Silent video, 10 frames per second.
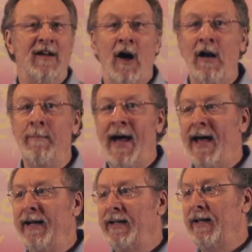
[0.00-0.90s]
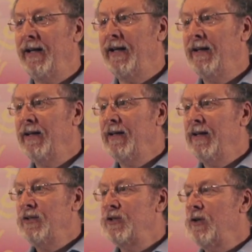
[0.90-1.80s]
automatically
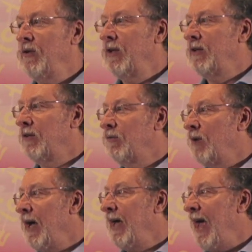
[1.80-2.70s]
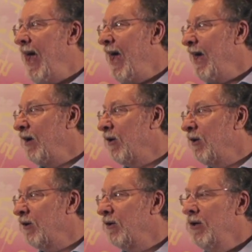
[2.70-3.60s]
so that the right
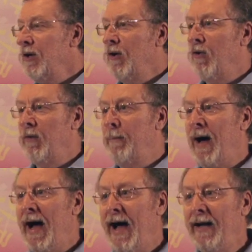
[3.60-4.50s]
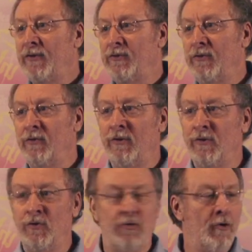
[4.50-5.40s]
hanger or box or
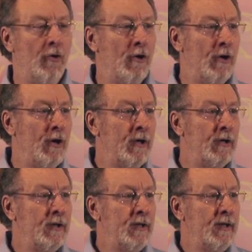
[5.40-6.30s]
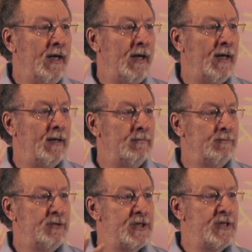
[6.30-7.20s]
drawer
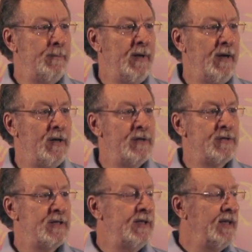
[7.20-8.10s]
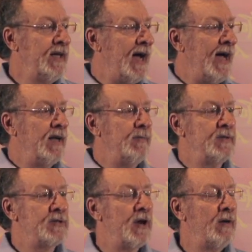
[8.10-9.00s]
just appears and the item
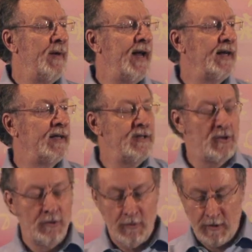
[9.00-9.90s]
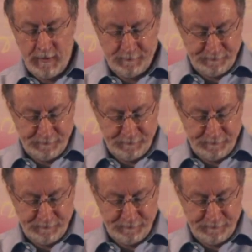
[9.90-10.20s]
is automatically stored.